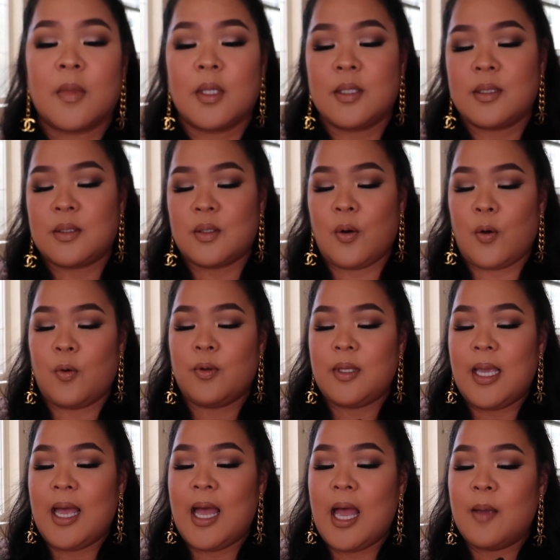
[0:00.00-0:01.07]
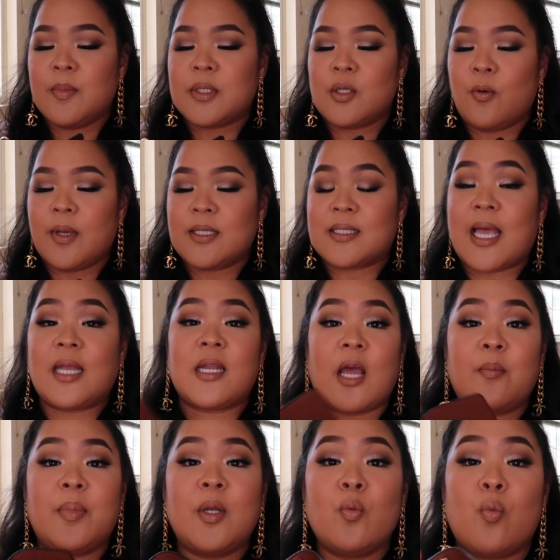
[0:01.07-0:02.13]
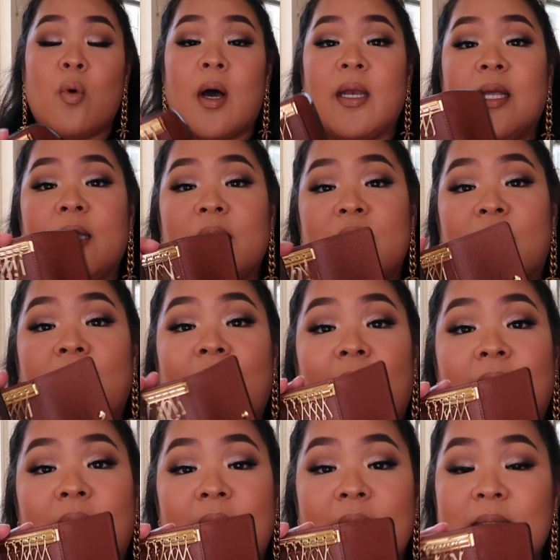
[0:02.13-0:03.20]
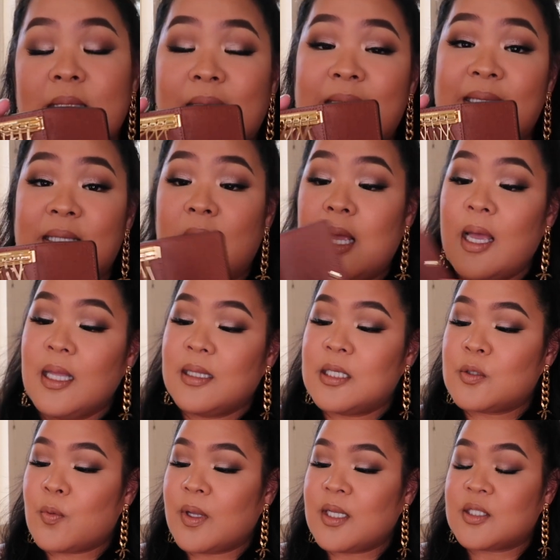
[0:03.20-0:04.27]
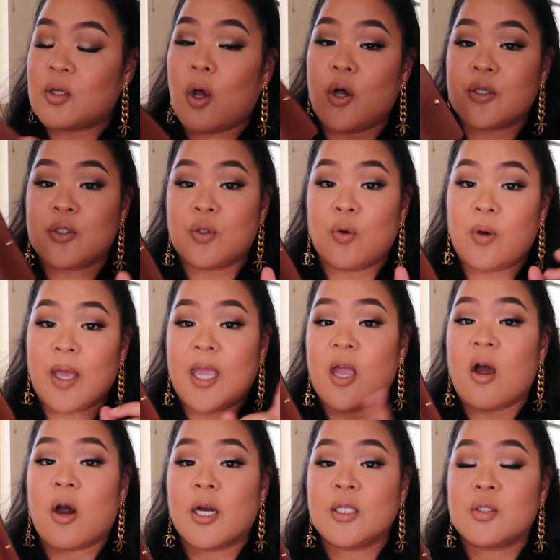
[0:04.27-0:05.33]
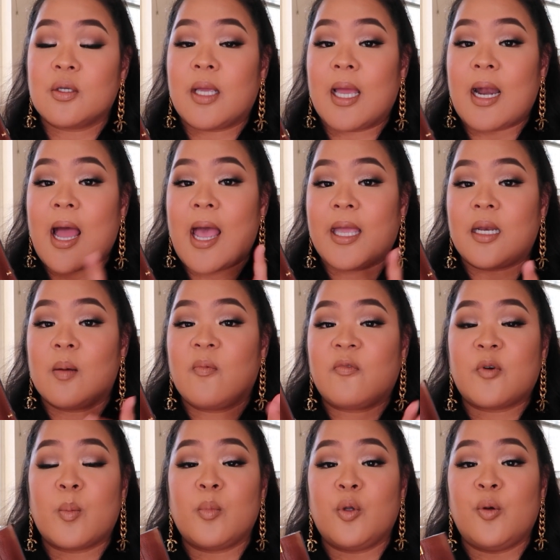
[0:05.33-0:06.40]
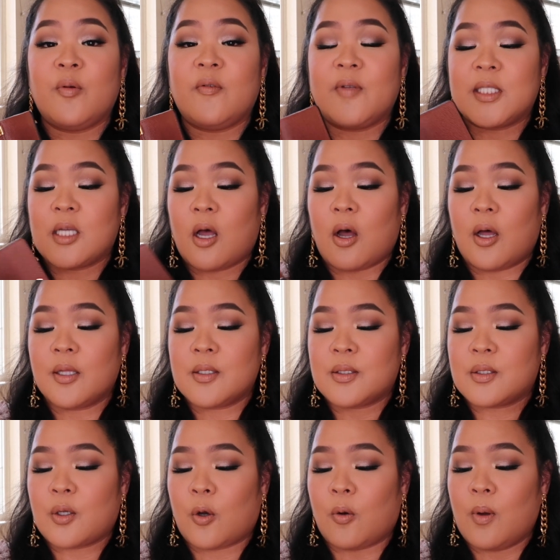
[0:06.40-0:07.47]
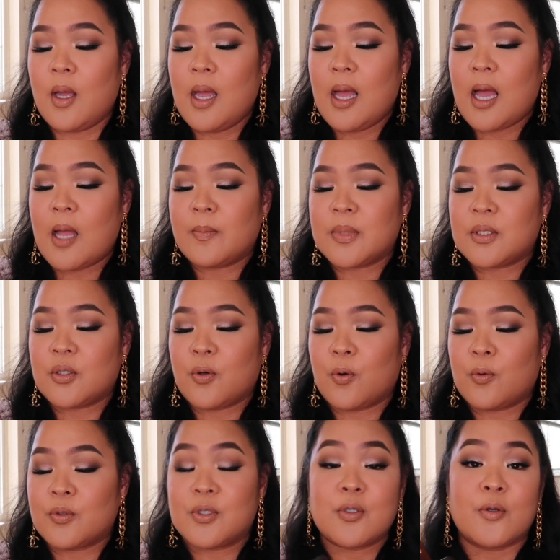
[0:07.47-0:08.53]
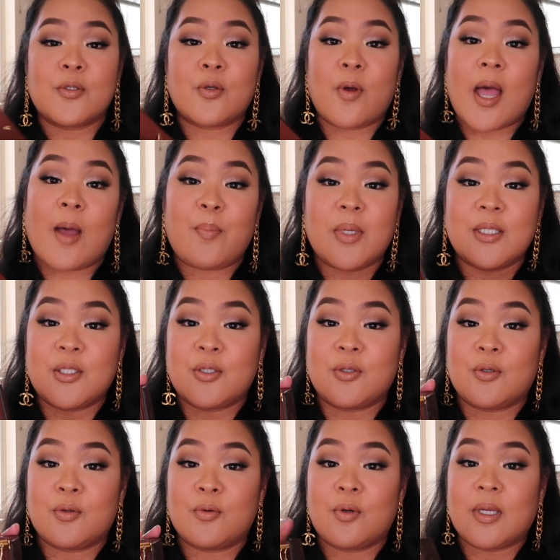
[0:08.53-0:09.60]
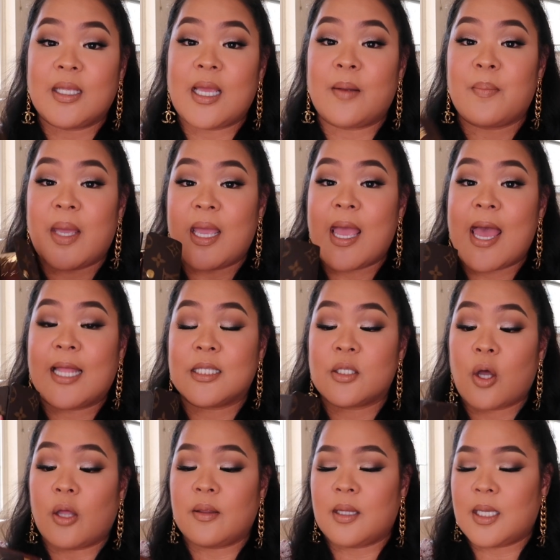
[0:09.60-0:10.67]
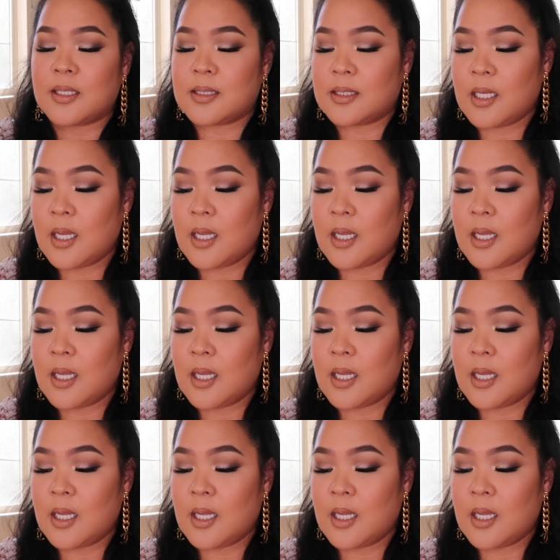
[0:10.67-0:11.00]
So yeah, I'm so excited. I've been wanting to get this. This one is also a hard to get item from Louis Vuitton, so I'm so happy to get my hands on this.